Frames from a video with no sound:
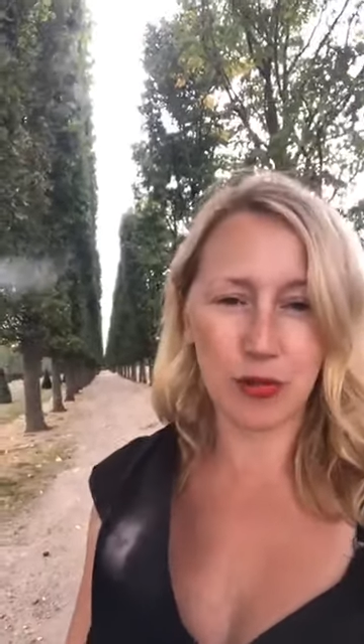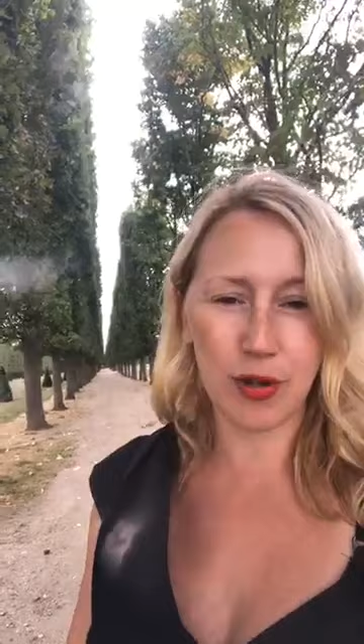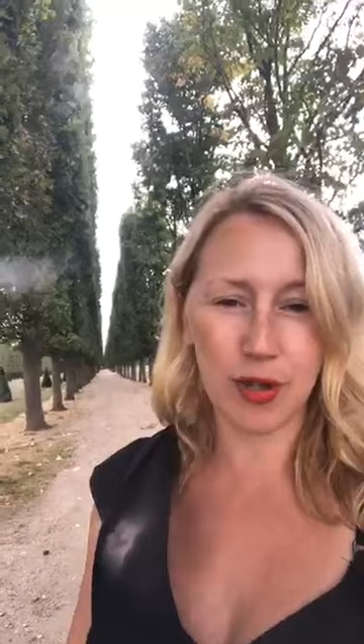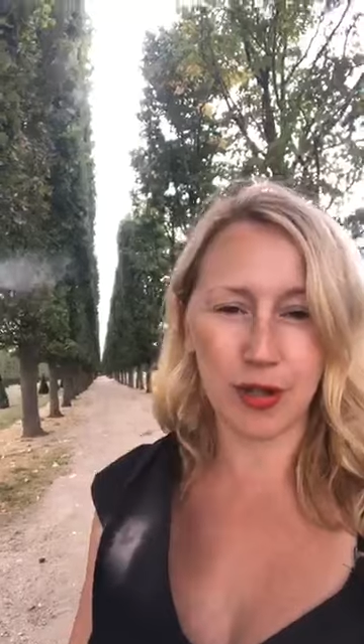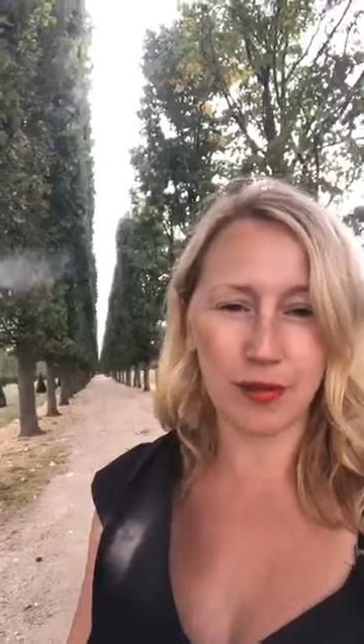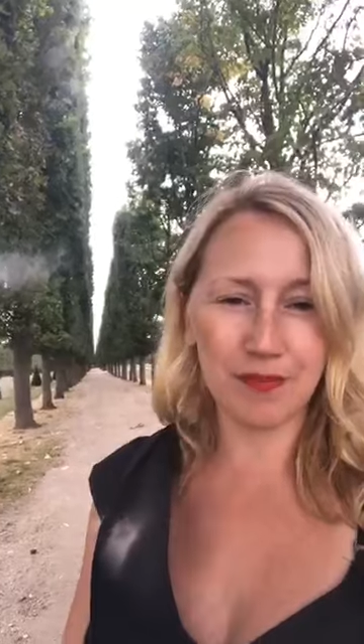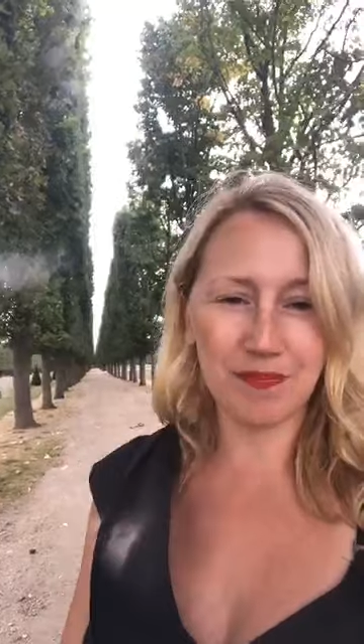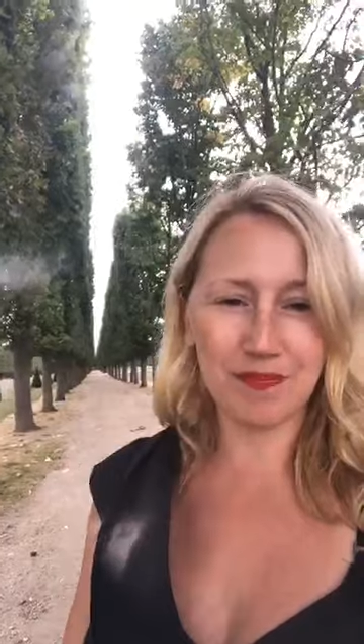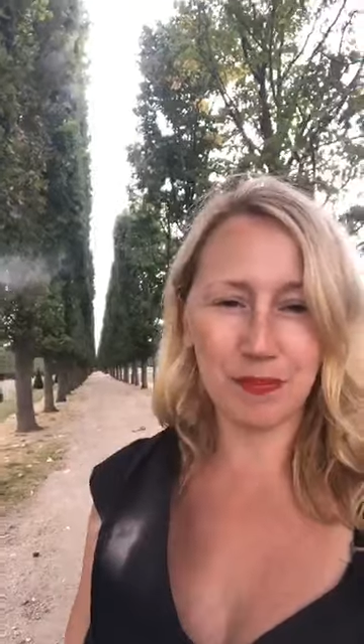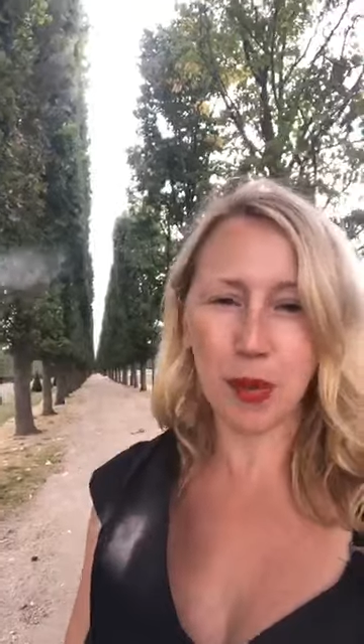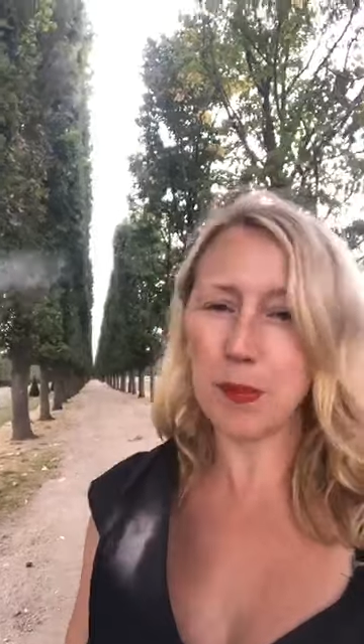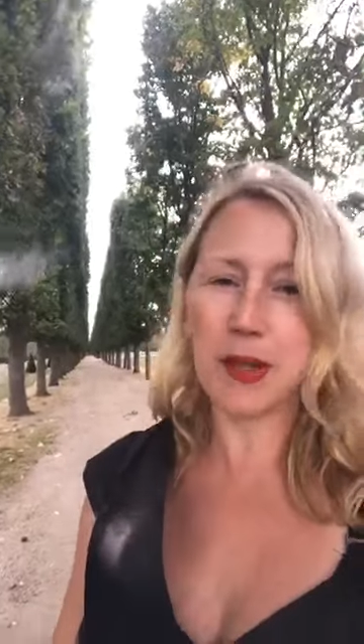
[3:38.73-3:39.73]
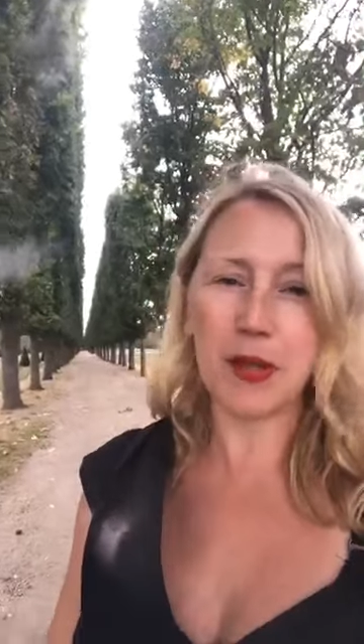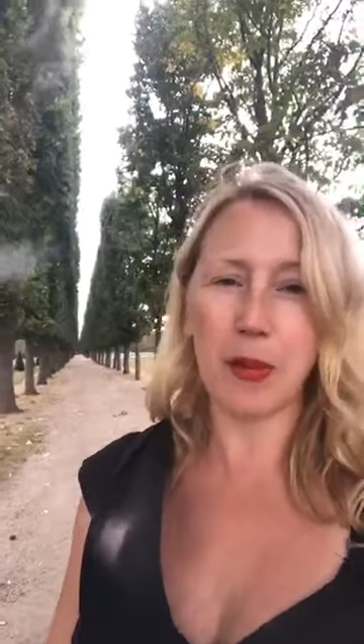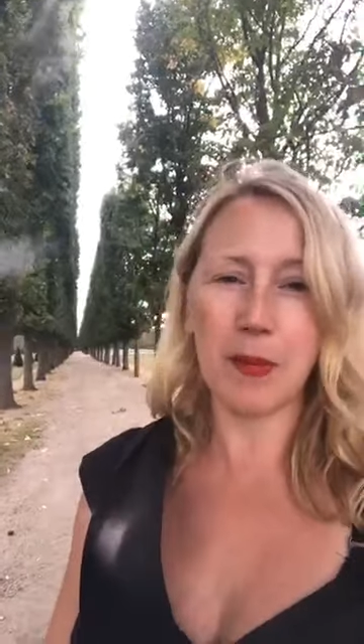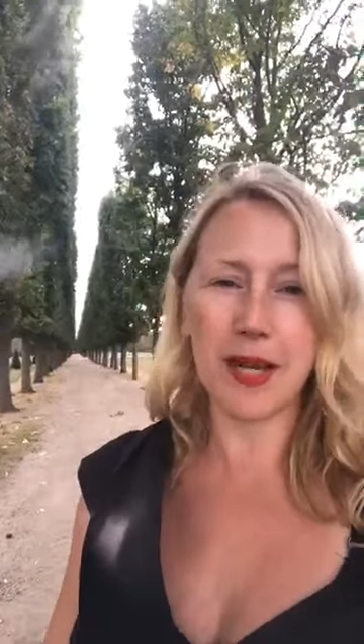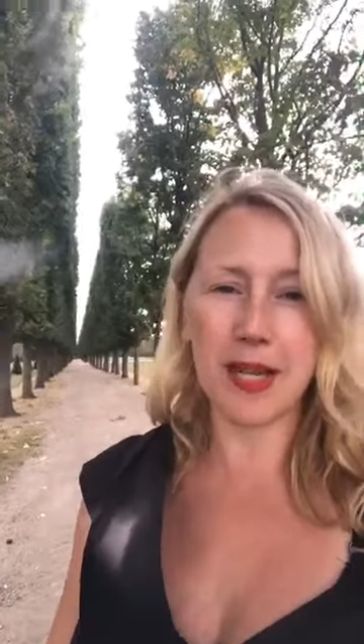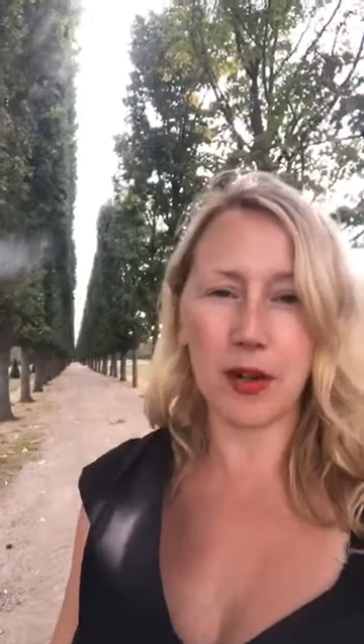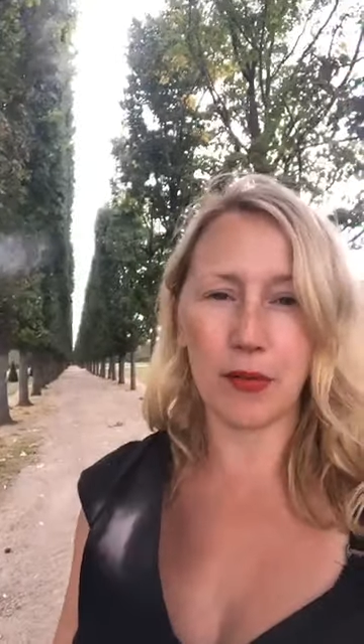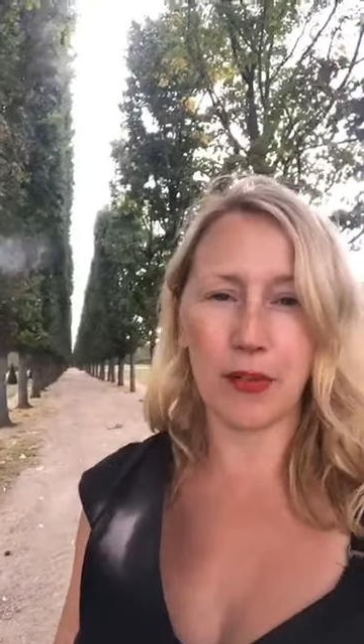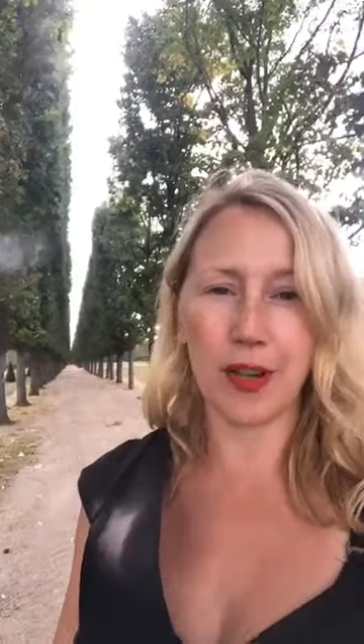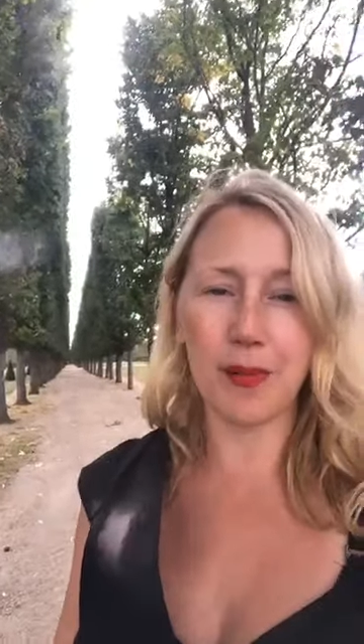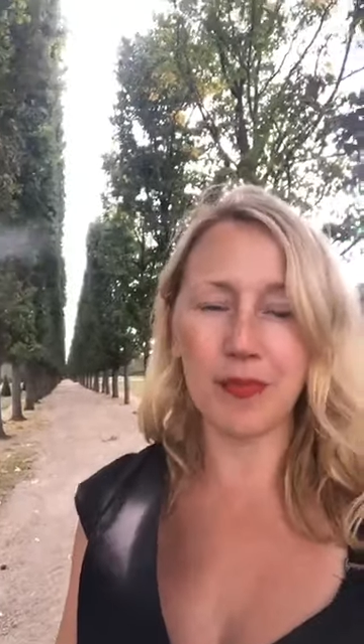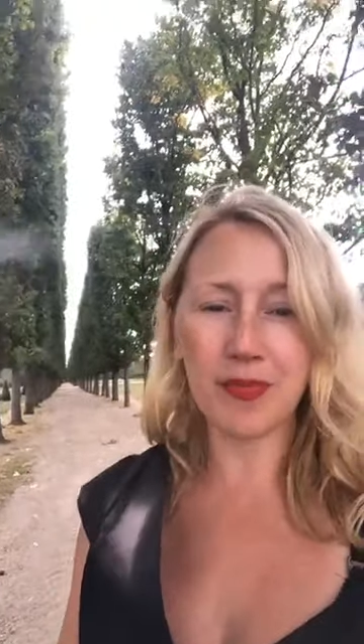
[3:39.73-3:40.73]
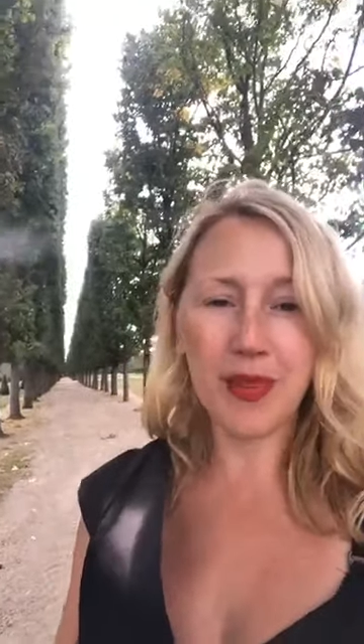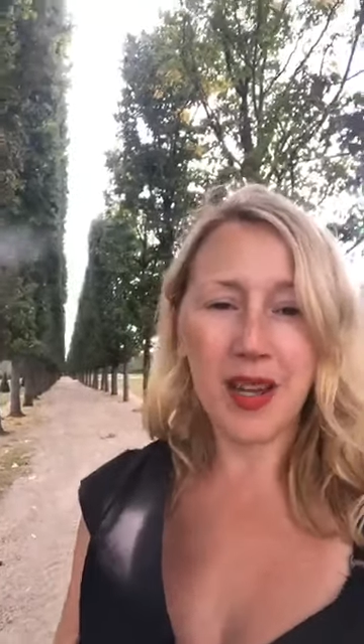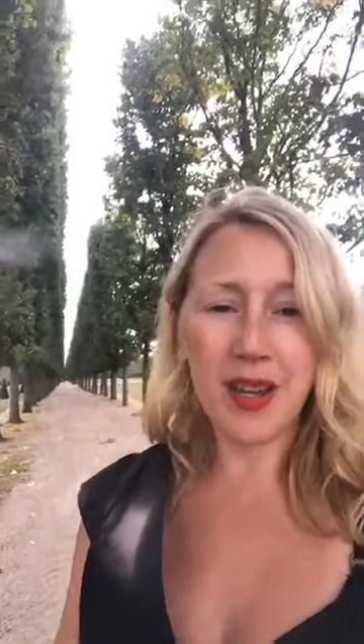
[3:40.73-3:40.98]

true. Probably not many of them.